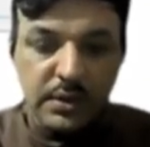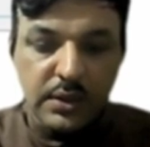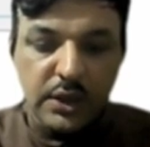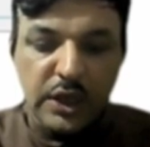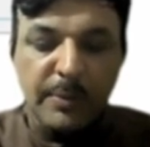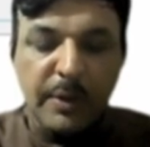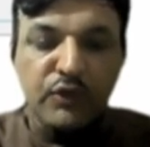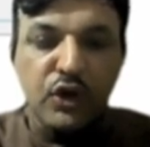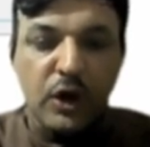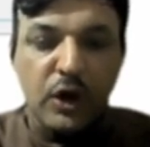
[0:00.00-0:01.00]
the name of
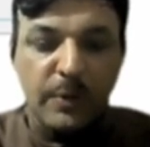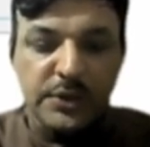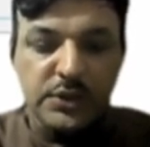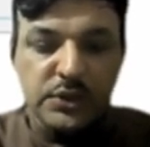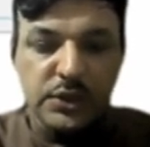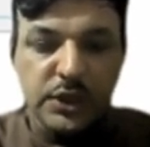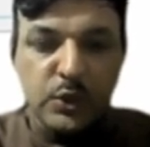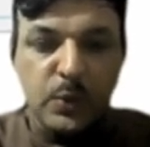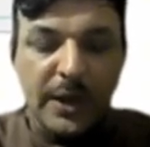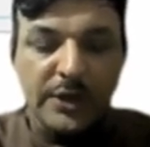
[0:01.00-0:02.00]
your corpus that
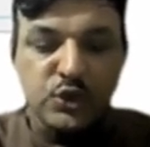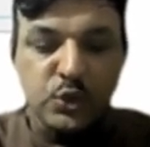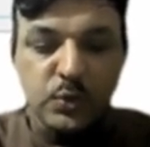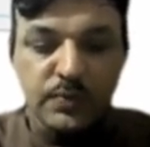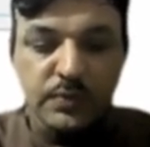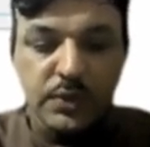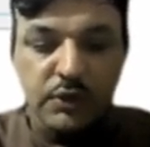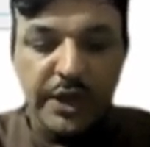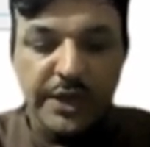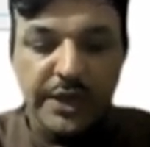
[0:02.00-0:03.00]
you want to
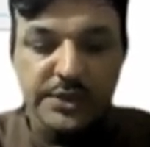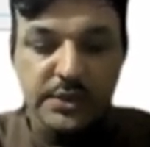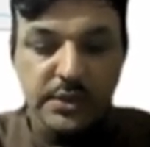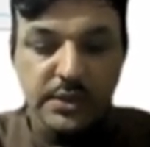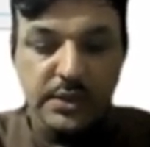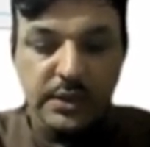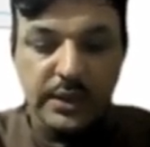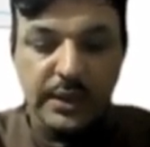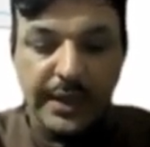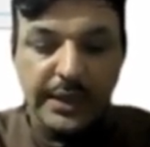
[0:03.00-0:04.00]
create.
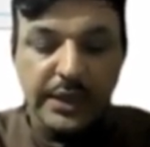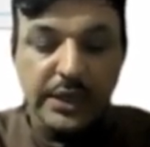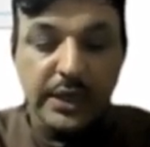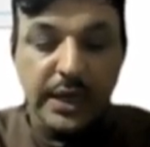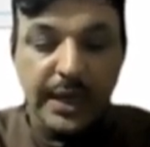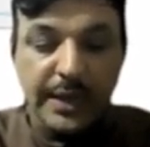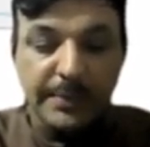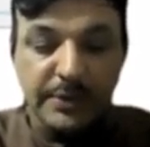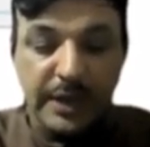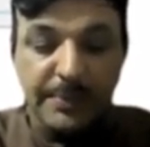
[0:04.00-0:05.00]
Like here, I am
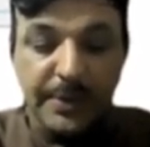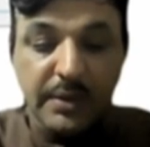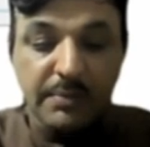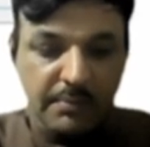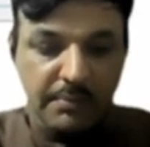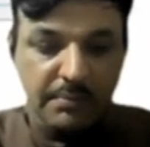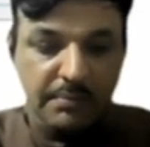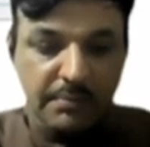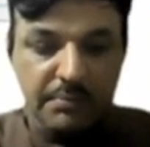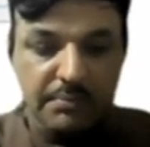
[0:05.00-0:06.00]
typing
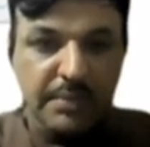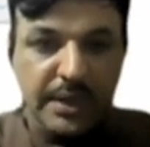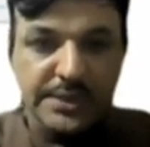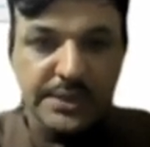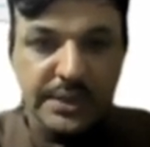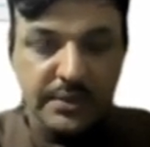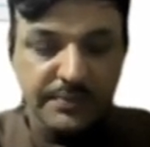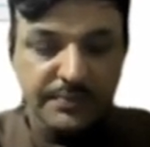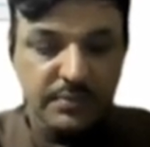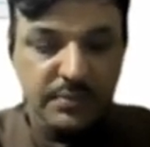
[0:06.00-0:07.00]

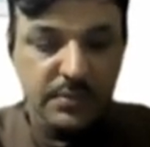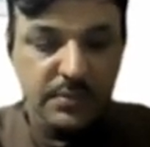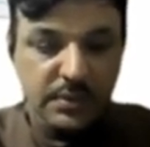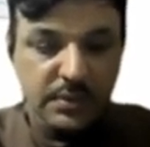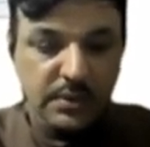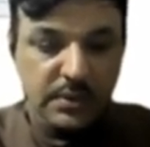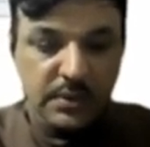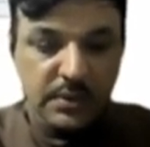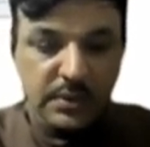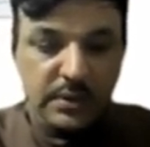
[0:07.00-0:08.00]

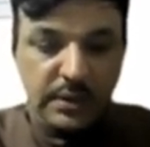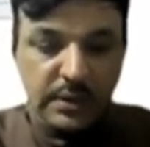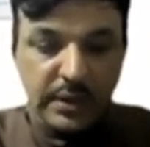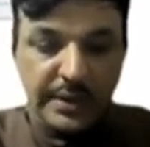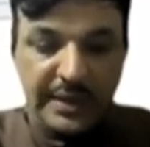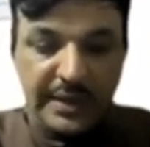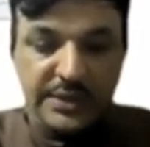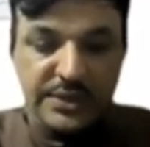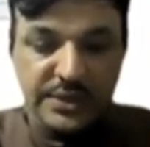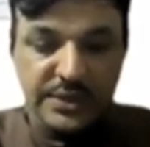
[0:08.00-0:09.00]

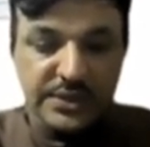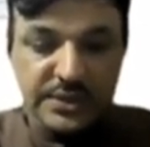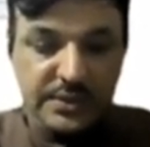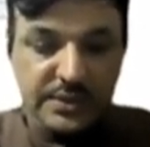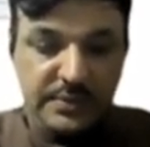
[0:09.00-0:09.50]
meta-analysis